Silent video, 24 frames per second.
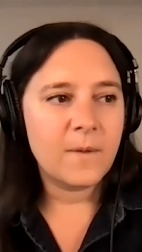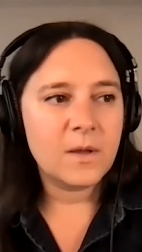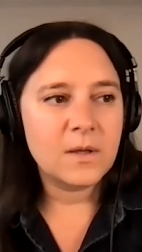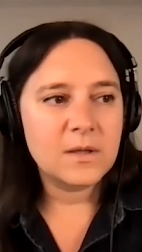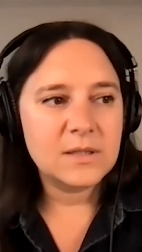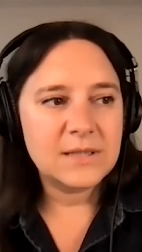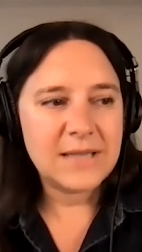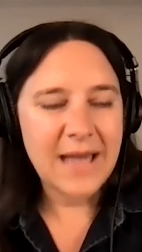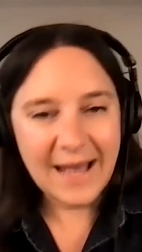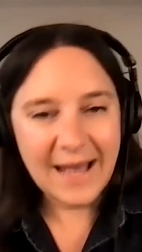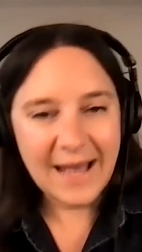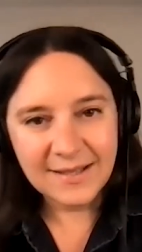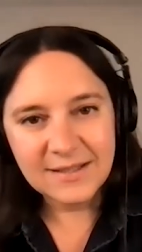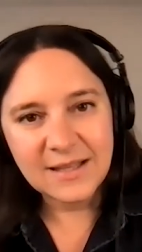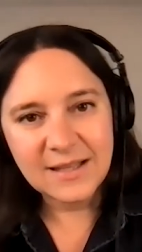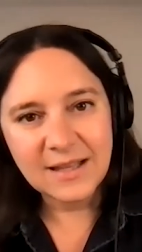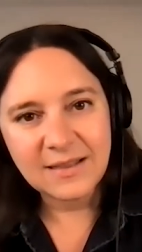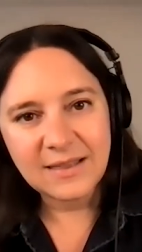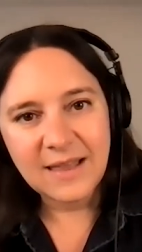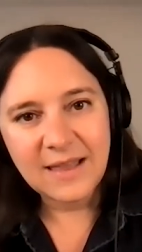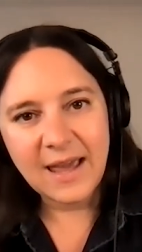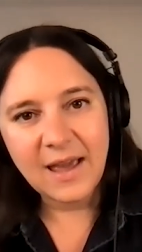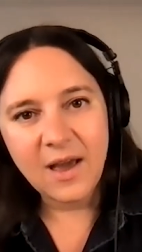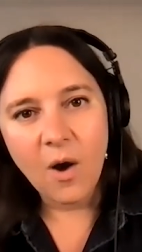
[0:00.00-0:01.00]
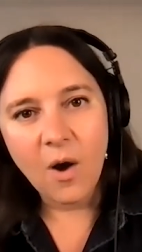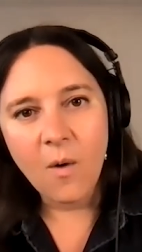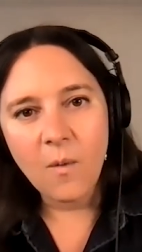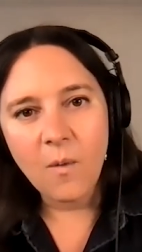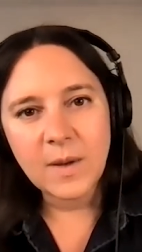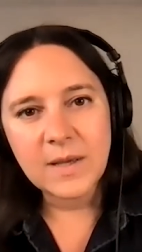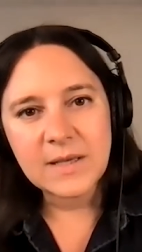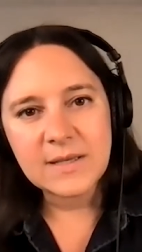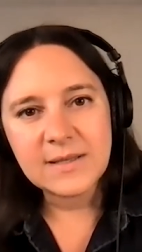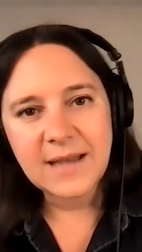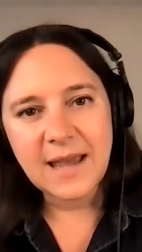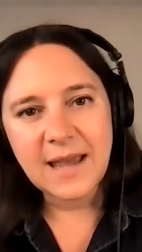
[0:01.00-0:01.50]
test that they
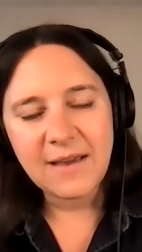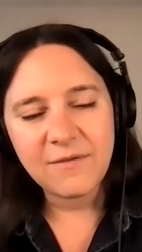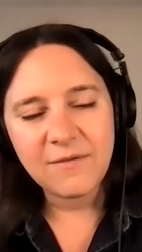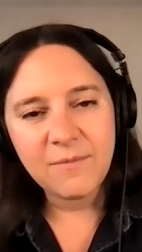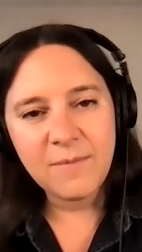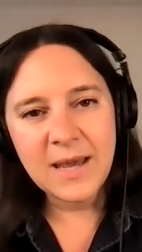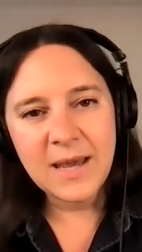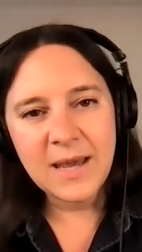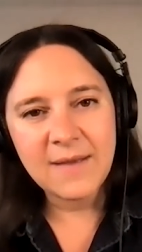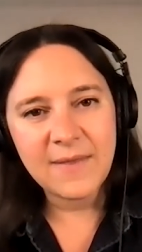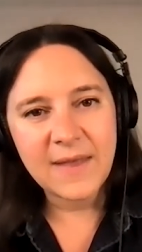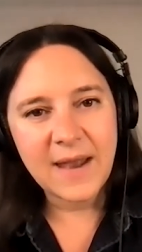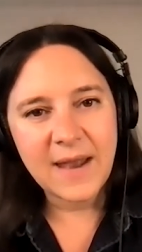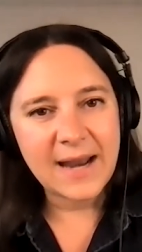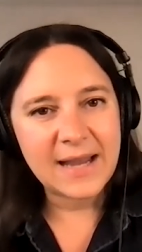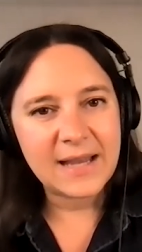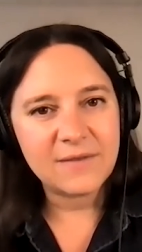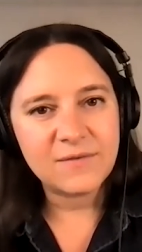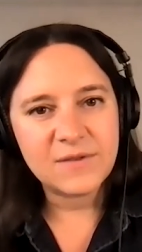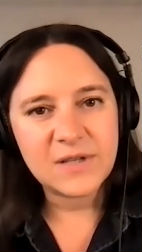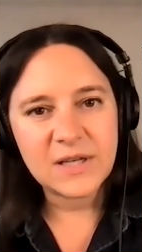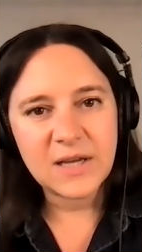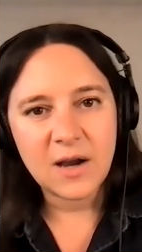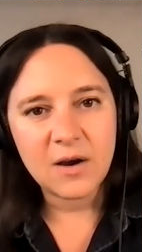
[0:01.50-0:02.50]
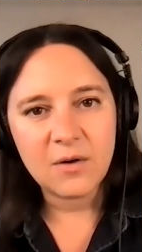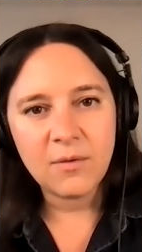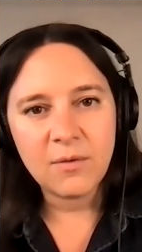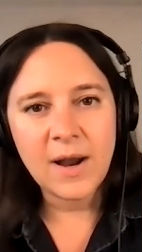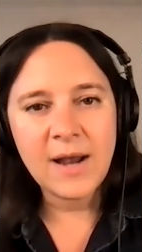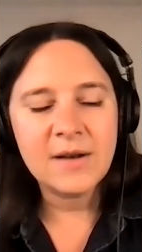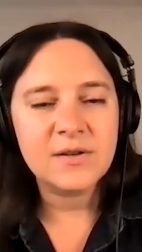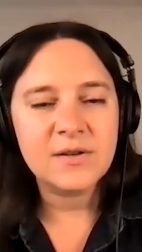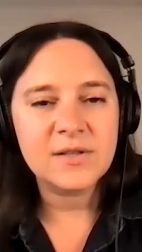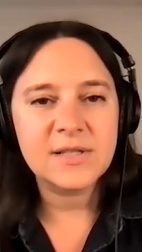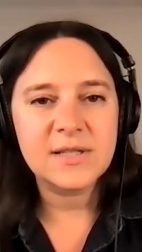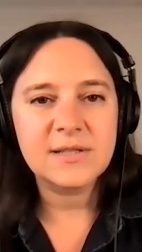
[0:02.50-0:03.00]
always gave me and that I give to young
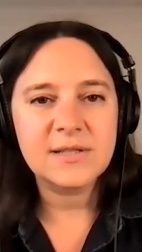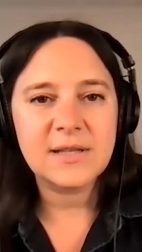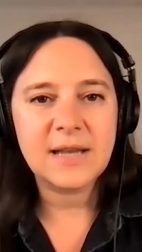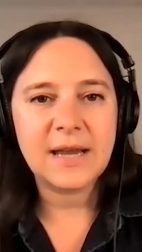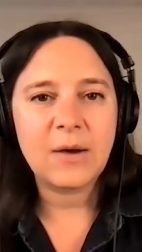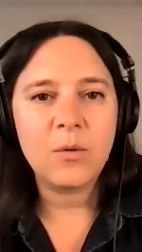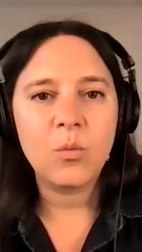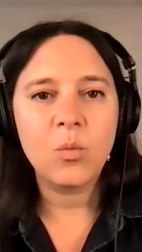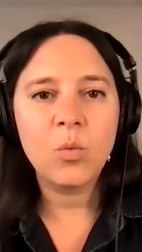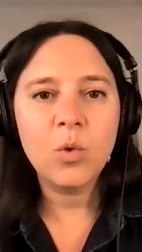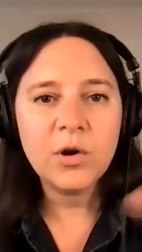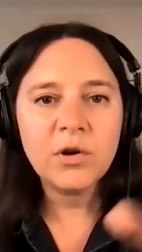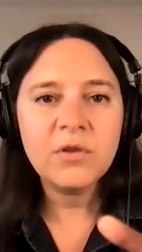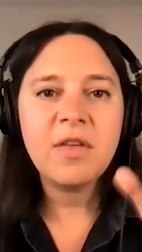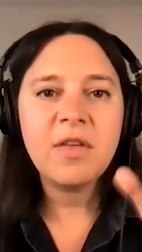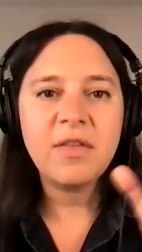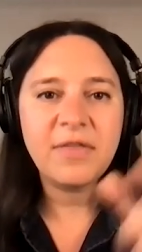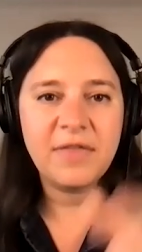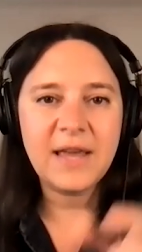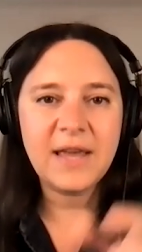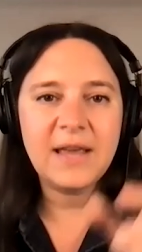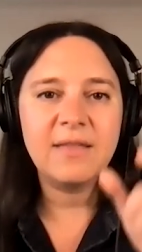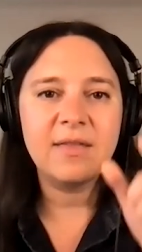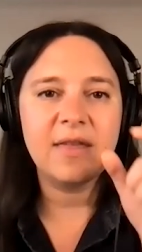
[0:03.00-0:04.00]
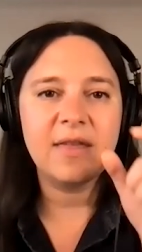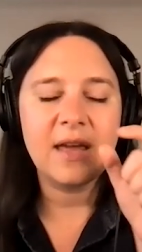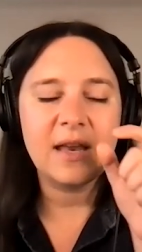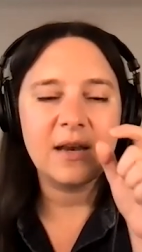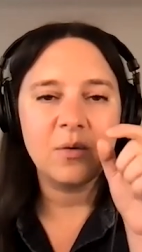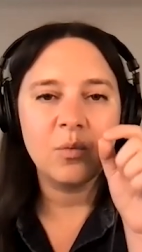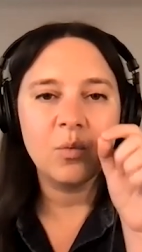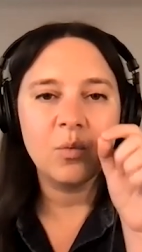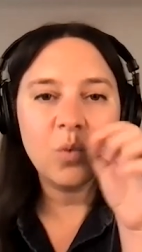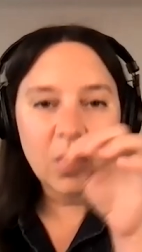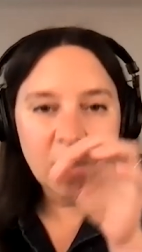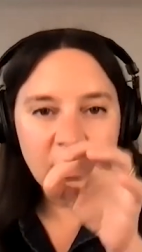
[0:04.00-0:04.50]
writers is like what are the thing
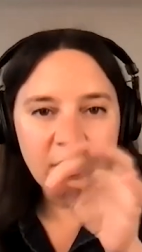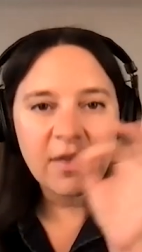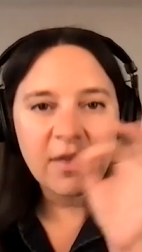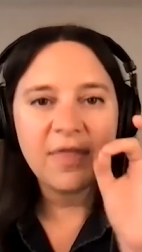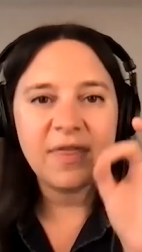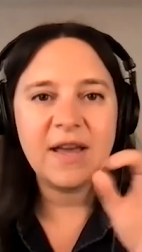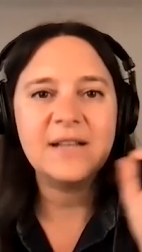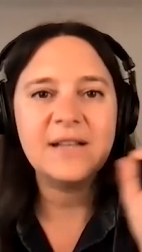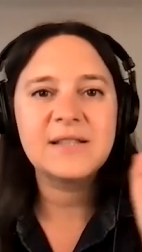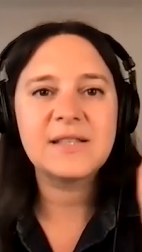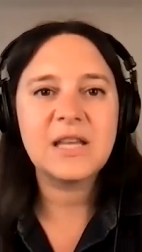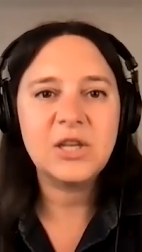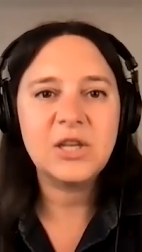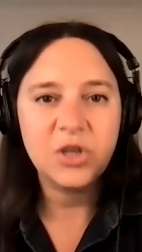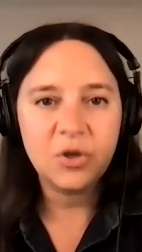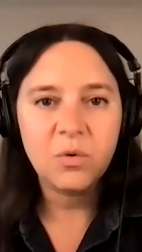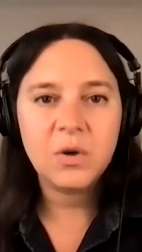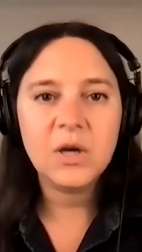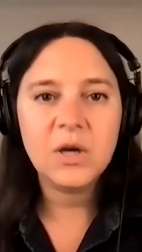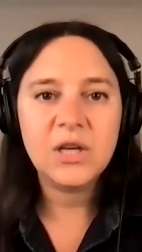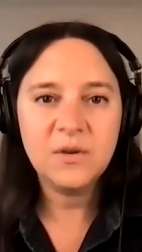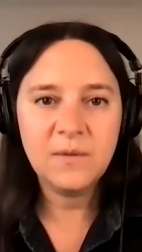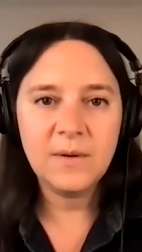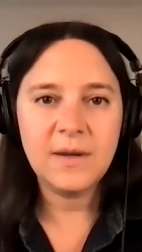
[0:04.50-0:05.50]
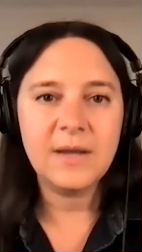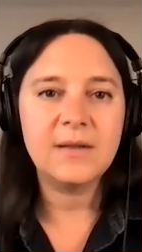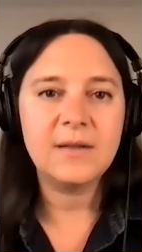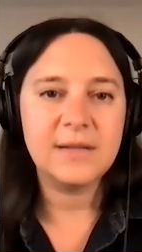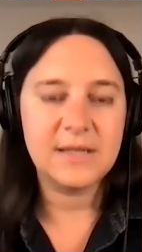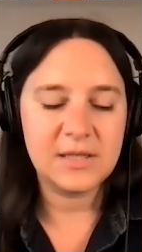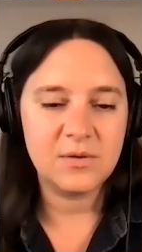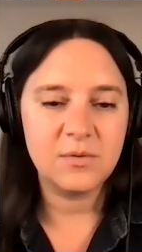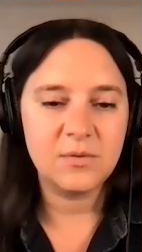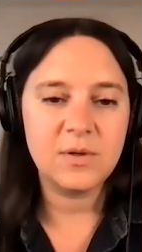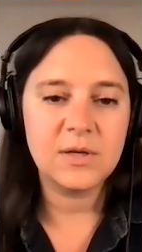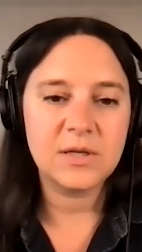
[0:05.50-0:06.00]
that what are the things that you are
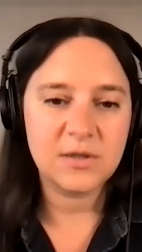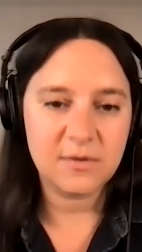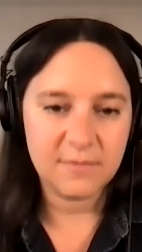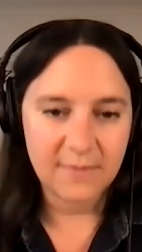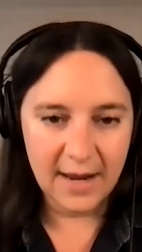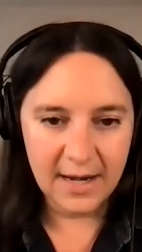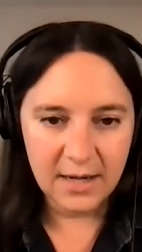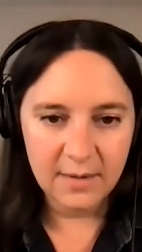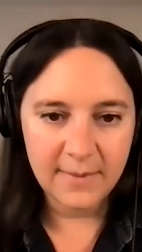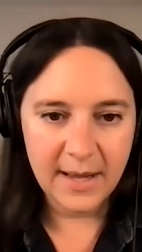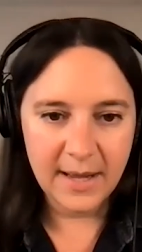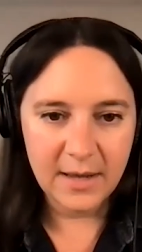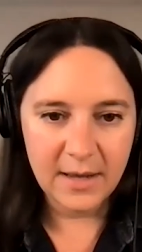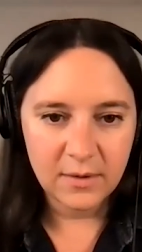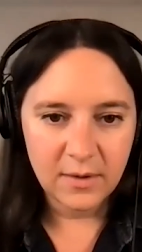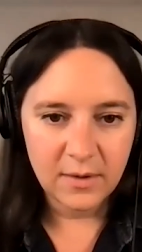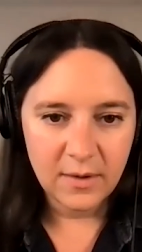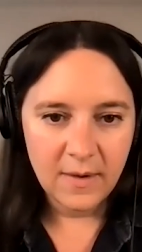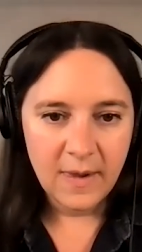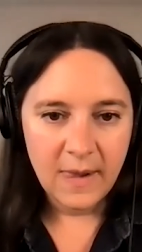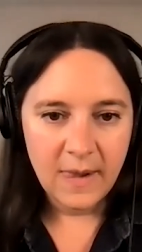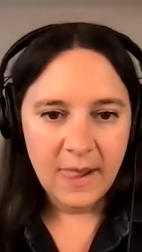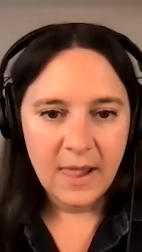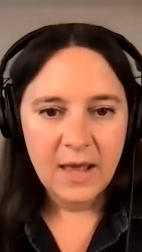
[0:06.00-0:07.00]
uniquely suited to write about?